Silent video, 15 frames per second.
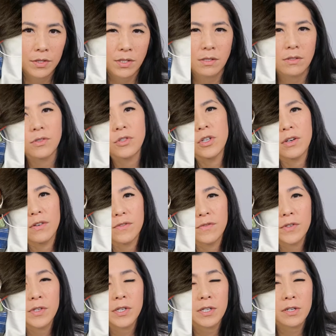still shedding a
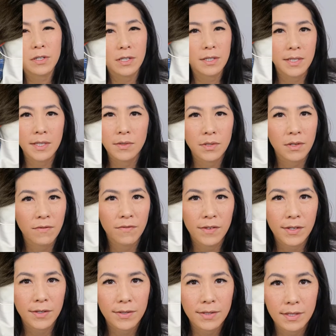few tears because he was
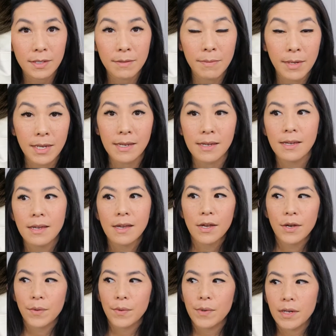confused as me.
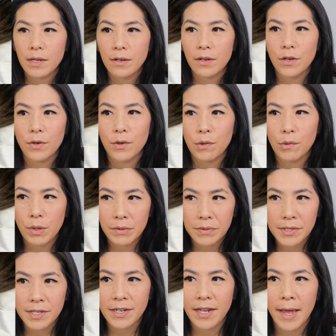We didn't know what
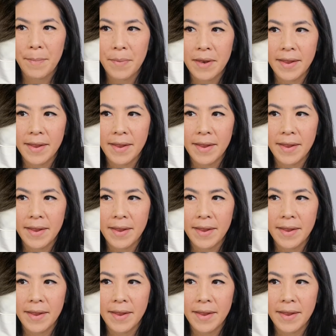was going to happen